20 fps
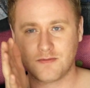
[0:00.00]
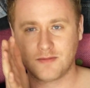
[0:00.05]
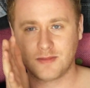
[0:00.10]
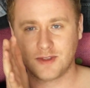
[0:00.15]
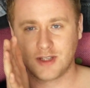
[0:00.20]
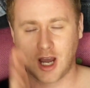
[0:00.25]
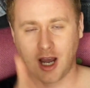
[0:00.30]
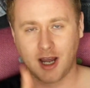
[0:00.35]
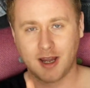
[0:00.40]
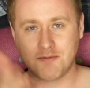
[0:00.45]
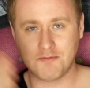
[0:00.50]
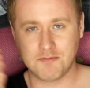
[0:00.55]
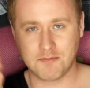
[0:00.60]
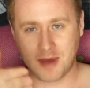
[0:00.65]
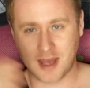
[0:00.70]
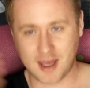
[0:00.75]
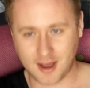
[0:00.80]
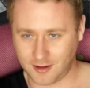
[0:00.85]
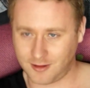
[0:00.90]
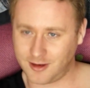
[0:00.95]
time
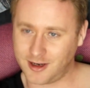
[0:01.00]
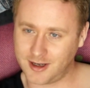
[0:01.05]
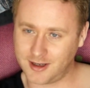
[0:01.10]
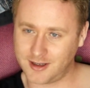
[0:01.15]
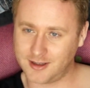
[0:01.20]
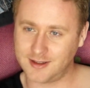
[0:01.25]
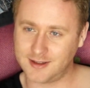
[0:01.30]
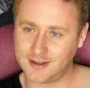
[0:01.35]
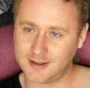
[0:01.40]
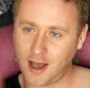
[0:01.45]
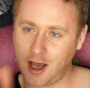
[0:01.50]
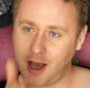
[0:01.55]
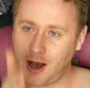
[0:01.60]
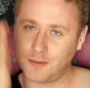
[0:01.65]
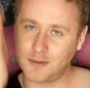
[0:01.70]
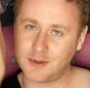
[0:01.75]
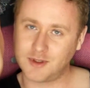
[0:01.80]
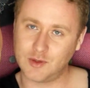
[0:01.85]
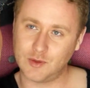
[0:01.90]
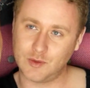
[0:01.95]
periods
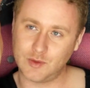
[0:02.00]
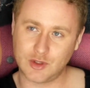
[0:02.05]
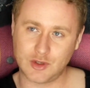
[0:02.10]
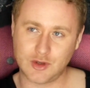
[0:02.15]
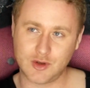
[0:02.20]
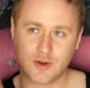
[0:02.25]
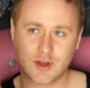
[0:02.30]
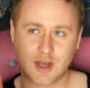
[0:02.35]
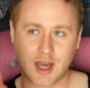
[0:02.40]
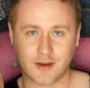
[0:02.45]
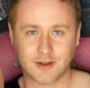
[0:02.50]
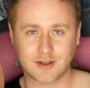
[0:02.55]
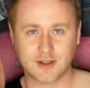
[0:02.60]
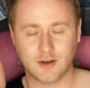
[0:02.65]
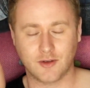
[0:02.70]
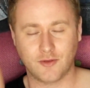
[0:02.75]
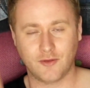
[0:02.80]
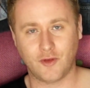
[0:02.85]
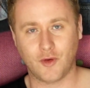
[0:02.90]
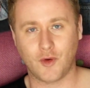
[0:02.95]
up to
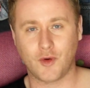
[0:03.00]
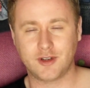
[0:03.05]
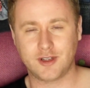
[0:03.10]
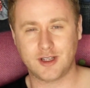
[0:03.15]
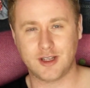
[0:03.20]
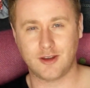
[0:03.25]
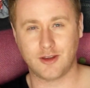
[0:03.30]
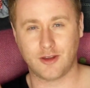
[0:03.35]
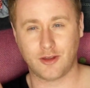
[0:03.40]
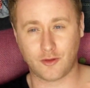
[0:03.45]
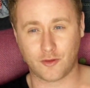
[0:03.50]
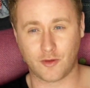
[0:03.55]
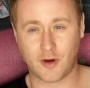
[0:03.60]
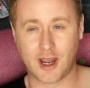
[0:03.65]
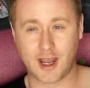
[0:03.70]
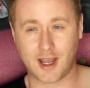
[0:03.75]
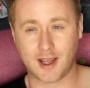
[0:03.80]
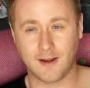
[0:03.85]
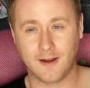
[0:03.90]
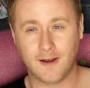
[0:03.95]

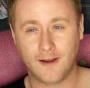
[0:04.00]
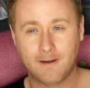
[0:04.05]
2043,